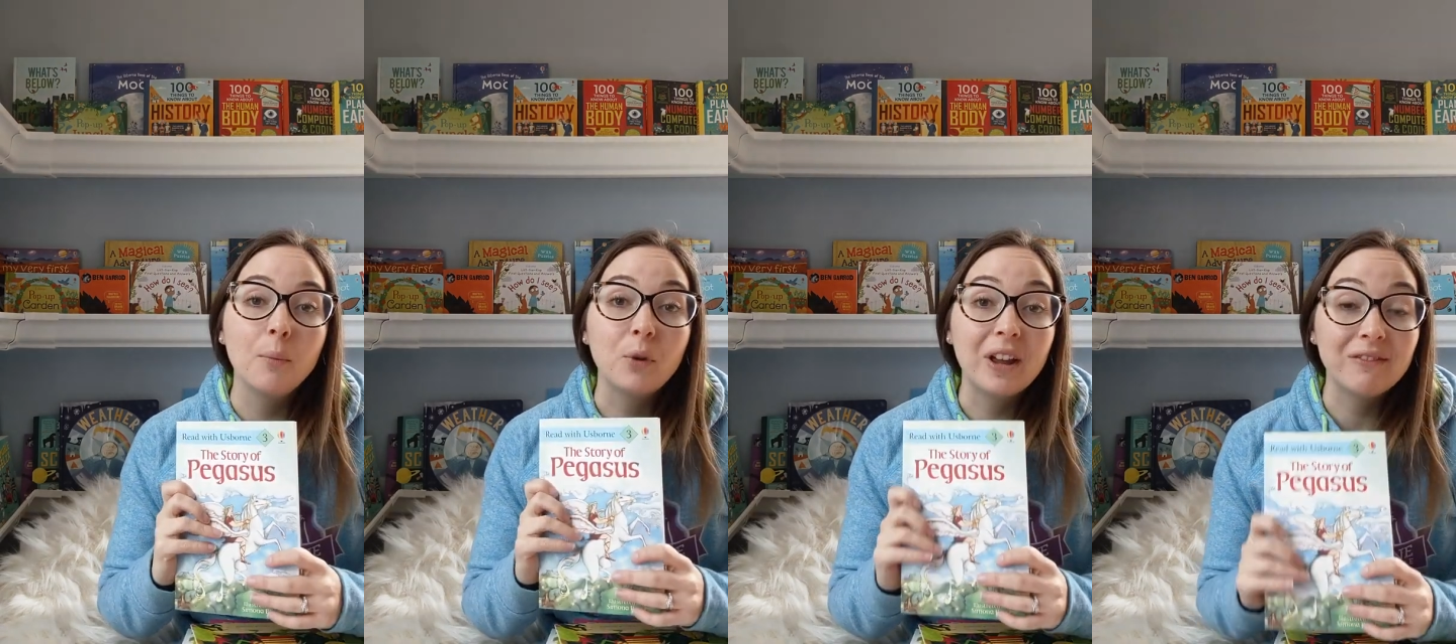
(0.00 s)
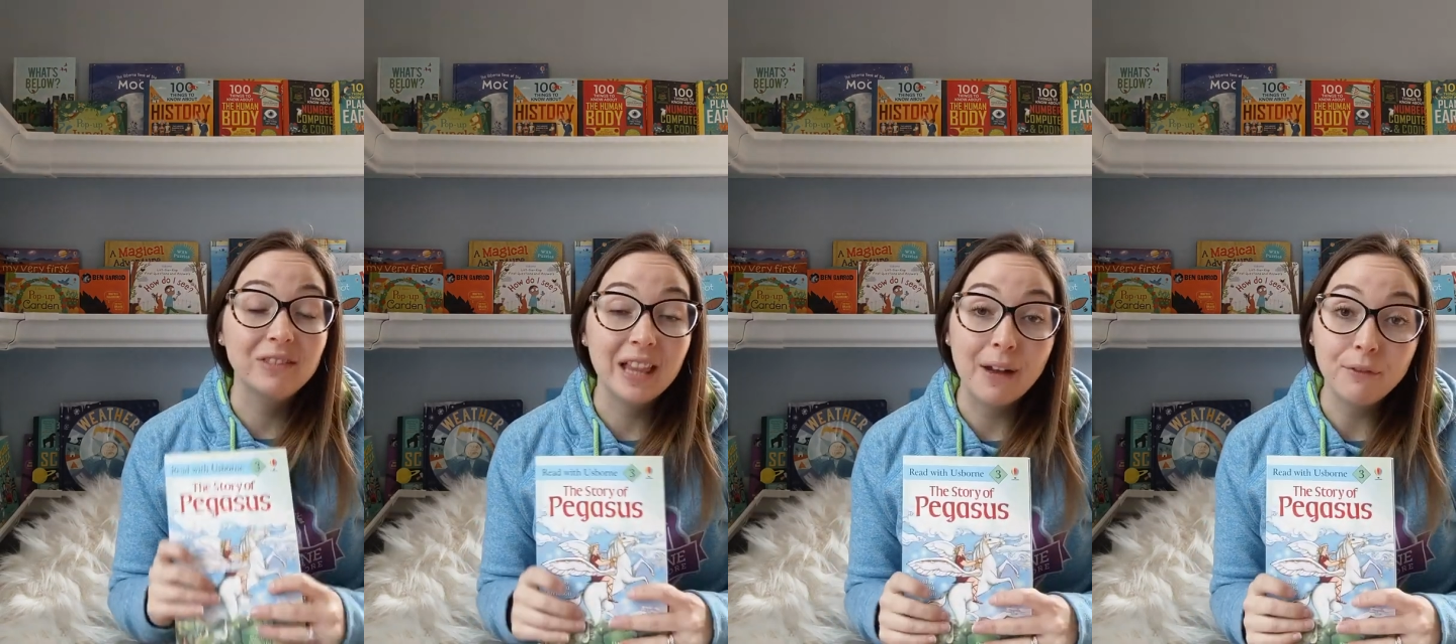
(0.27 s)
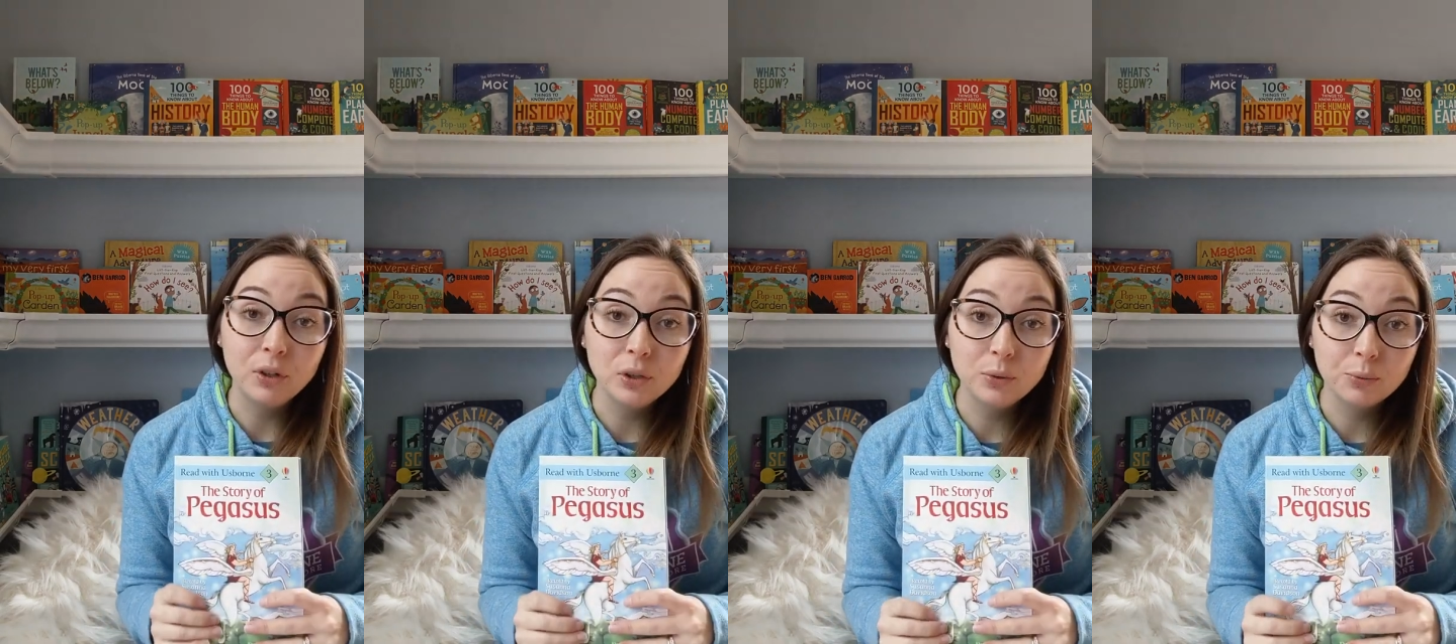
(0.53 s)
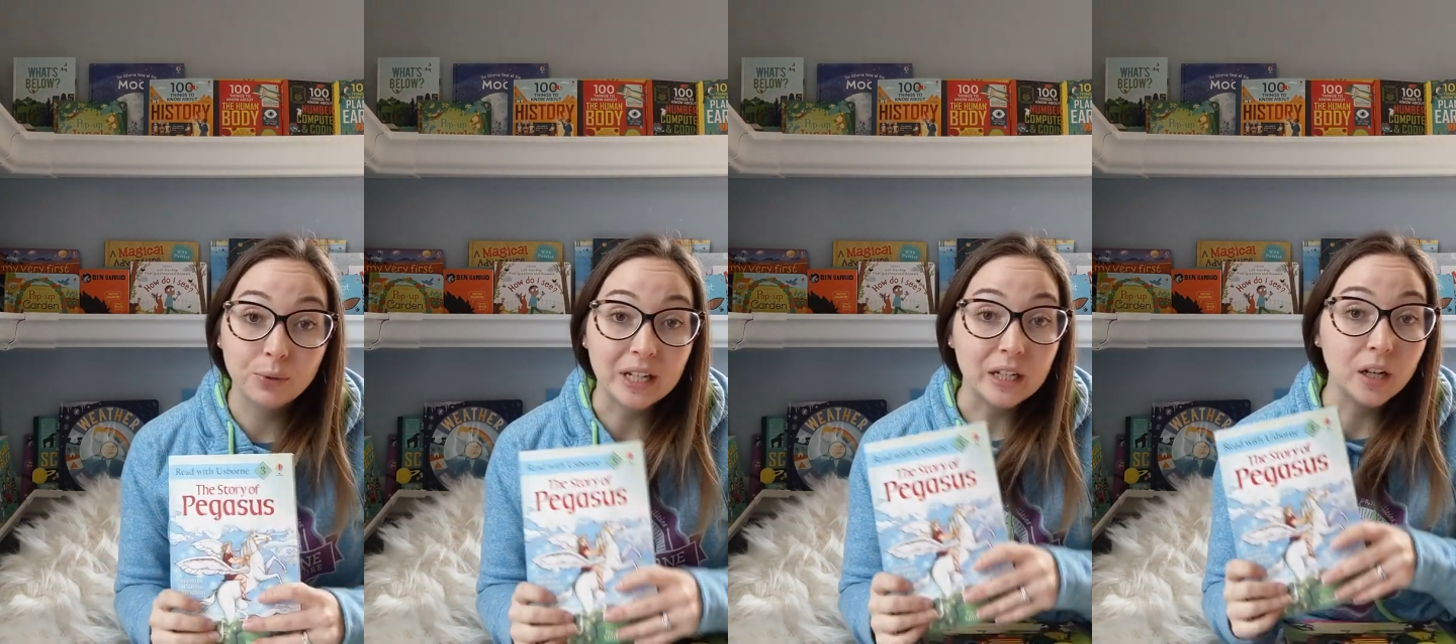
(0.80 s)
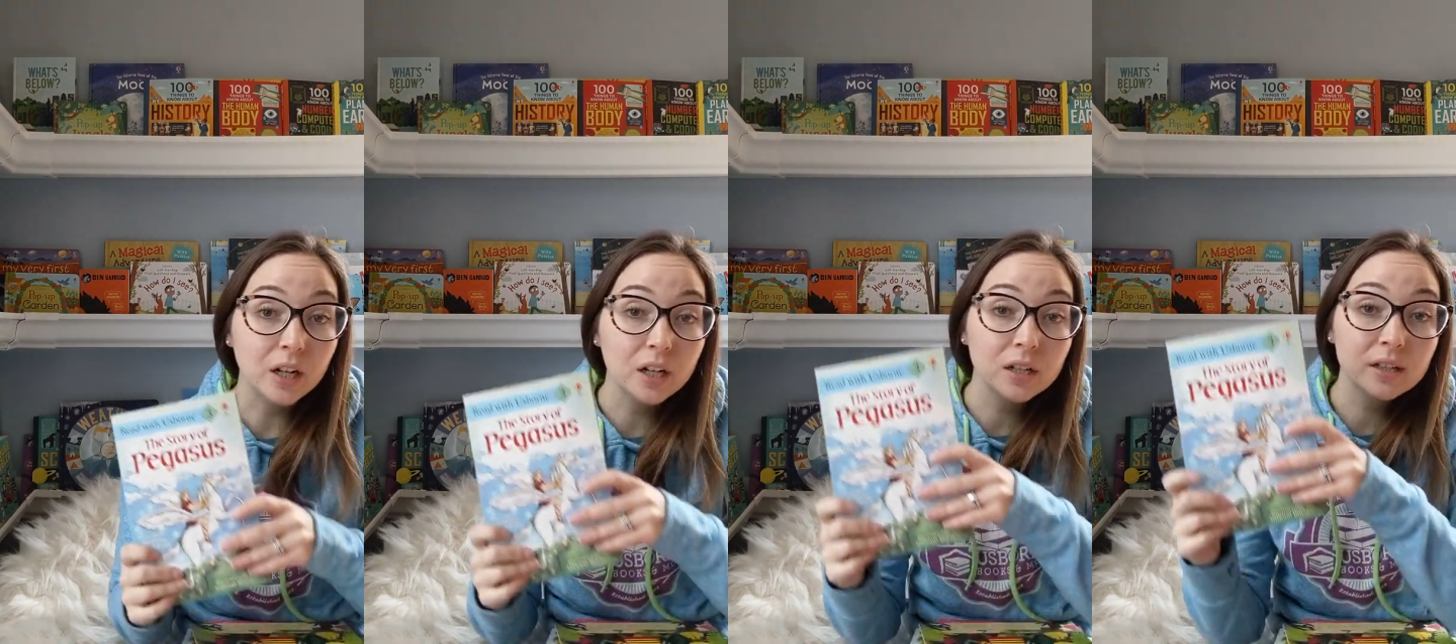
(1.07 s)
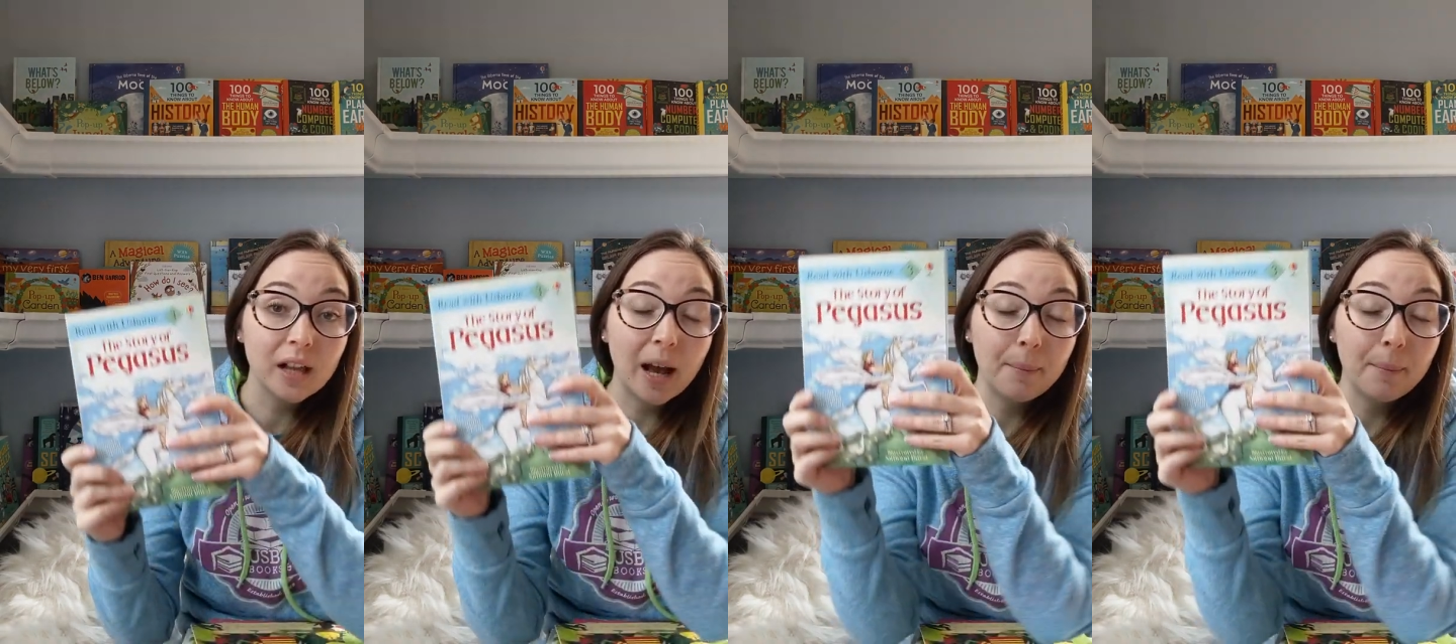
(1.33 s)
We have leveled readers